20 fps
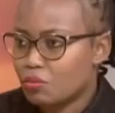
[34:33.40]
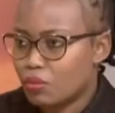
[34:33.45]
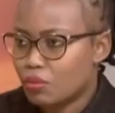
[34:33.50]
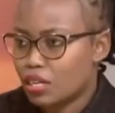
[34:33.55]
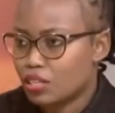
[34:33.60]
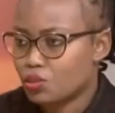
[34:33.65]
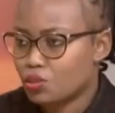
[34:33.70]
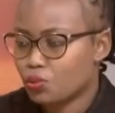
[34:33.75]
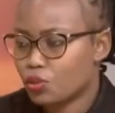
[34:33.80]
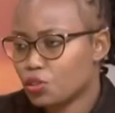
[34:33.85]
three
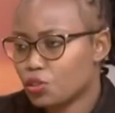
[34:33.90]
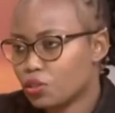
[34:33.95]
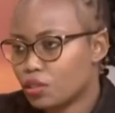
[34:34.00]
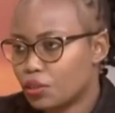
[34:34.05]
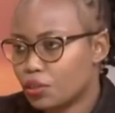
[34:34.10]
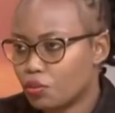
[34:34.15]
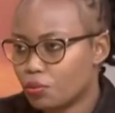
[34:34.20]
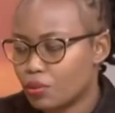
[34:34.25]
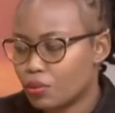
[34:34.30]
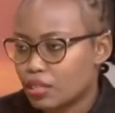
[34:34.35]
months, what
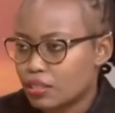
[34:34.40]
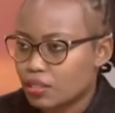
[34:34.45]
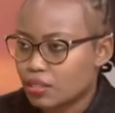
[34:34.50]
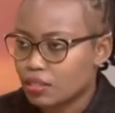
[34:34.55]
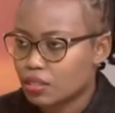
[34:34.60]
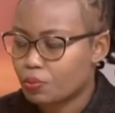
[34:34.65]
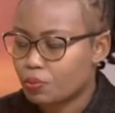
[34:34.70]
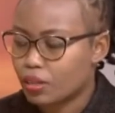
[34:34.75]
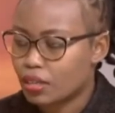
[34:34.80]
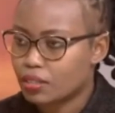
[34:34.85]
should Nairobians
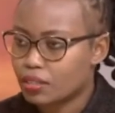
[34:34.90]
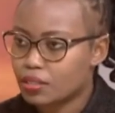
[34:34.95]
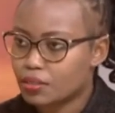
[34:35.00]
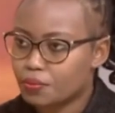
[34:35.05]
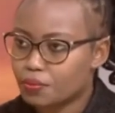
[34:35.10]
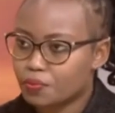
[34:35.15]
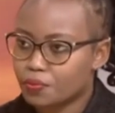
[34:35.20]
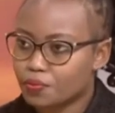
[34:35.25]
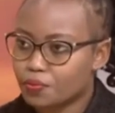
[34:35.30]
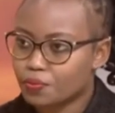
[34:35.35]

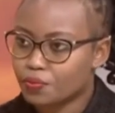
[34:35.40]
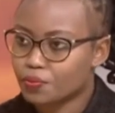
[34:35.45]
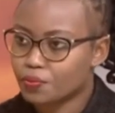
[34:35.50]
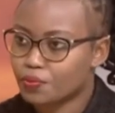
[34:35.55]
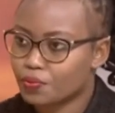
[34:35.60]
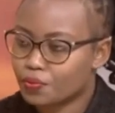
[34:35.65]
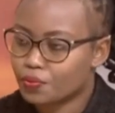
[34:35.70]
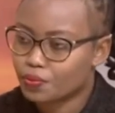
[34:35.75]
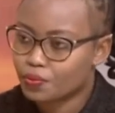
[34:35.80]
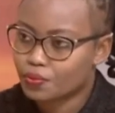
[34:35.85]
expect?
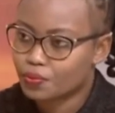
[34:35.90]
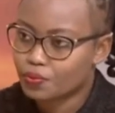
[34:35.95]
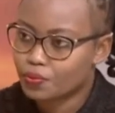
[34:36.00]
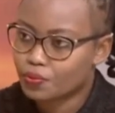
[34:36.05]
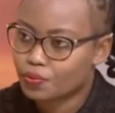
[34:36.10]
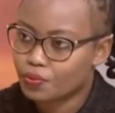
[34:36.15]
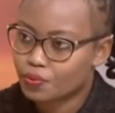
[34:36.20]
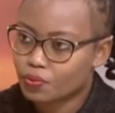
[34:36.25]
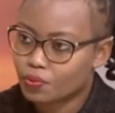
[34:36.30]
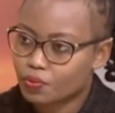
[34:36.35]

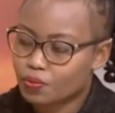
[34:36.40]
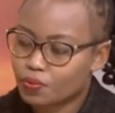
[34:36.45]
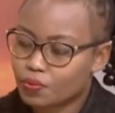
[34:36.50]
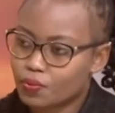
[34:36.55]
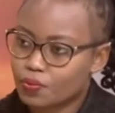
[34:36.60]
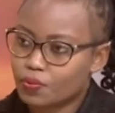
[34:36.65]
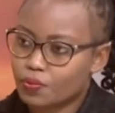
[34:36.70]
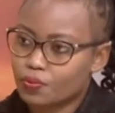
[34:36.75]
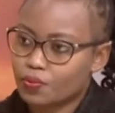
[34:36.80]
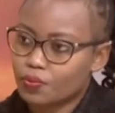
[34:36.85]

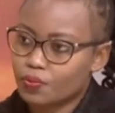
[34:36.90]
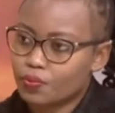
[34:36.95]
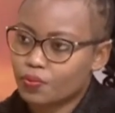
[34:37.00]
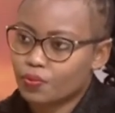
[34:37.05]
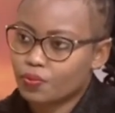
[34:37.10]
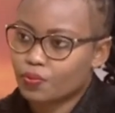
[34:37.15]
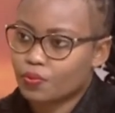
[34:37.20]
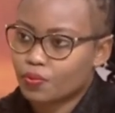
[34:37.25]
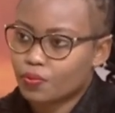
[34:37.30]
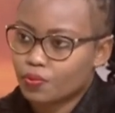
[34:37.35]
Basically, the work
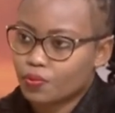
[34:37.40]
of a